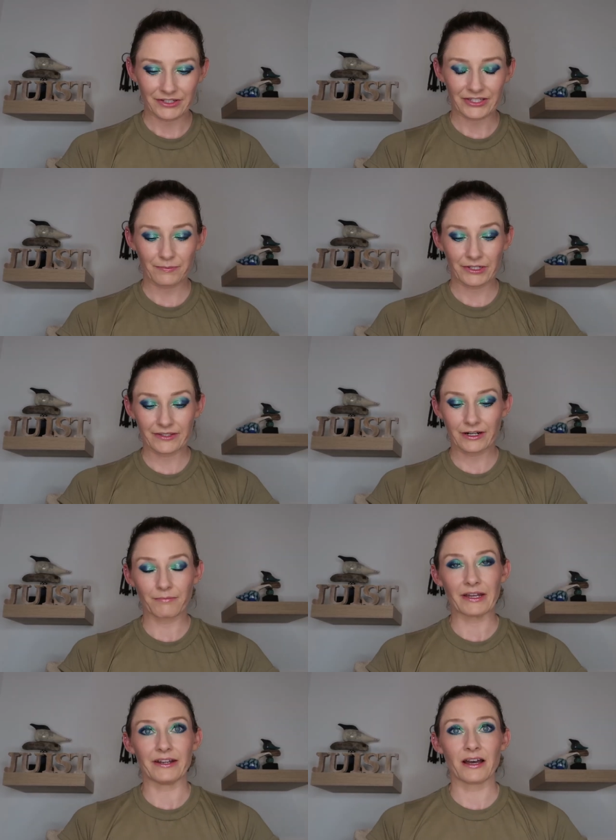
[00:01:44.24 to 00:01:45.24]
gonna spritz it
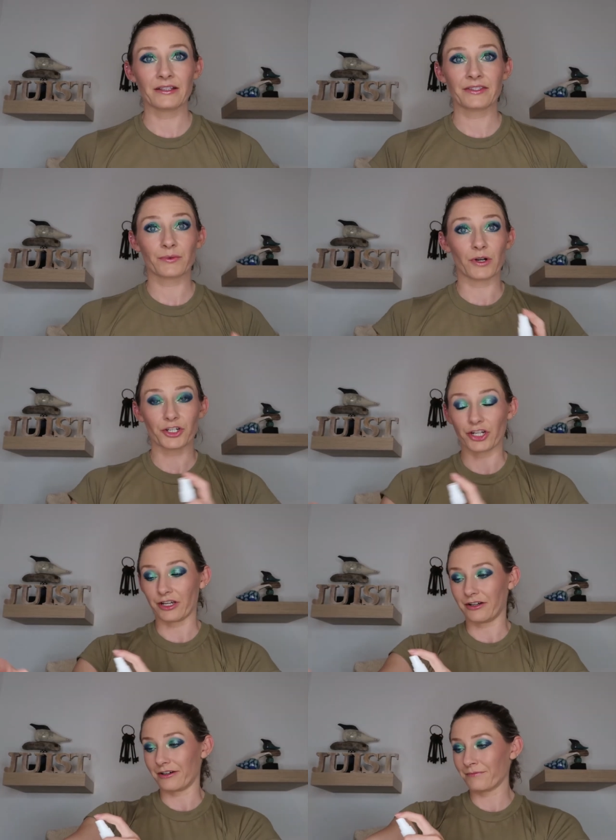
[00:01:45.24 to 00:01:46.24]
on my
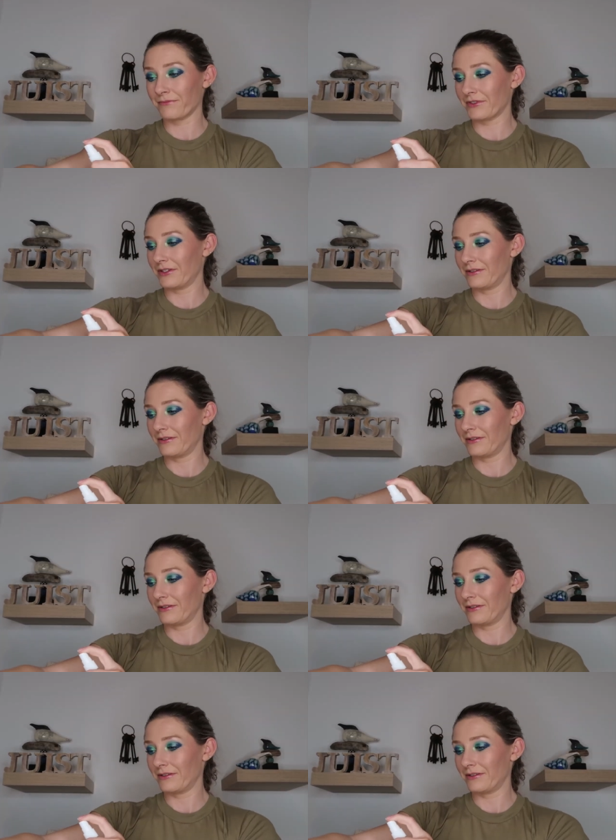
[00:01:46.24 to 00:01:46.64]
non-swatching arm.